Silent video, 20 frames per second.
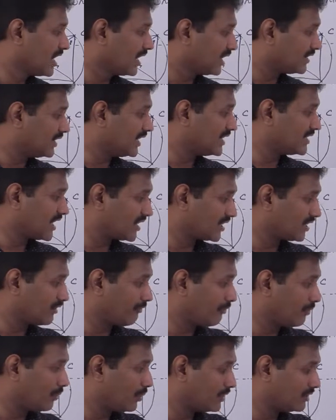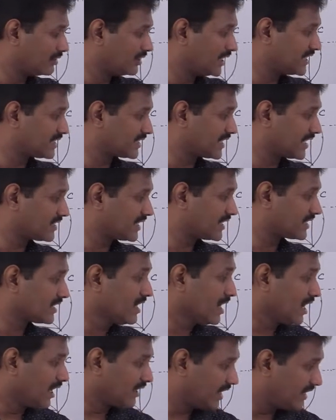These are the four distances.
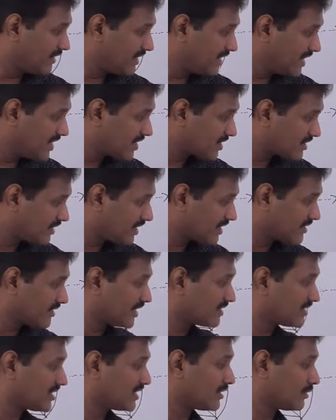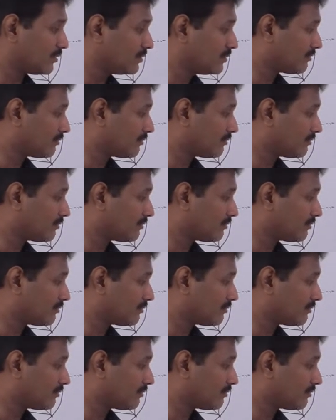The least distance is root